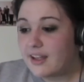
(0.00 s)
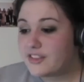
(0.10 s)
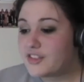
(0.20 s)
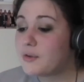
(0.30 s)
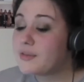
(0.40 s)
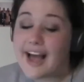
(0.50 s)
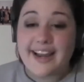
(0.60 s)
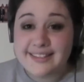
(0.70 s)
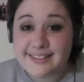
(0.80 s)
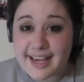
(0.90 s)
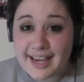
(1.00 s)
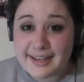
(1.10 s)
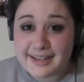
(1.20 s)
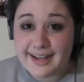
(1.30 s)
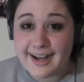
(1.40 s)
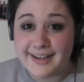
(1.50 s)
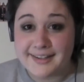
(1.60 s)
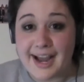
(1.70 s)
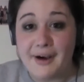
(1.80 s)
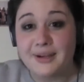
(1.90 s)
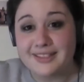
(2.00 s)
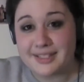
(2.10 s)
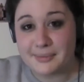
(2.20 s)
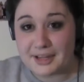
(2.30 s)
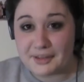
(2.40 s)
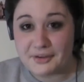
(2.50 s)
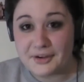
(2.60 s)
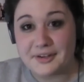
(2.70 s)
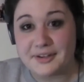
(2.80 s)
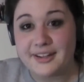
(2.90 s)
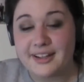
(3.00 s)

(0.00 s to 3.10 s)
So Lionsgate now wants to make another